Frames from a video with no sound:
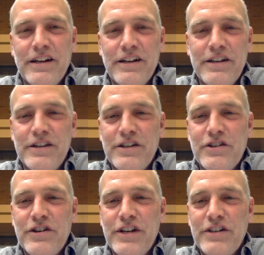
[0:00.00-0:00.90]
in the
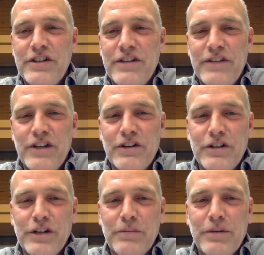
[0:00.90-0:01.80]
tradition of the
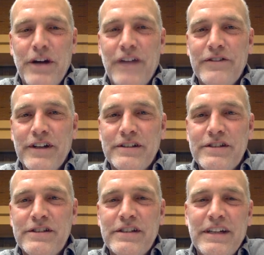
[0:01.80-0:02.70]
earlier
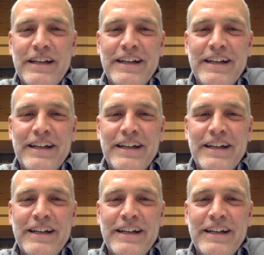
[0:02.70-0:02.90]
prophets,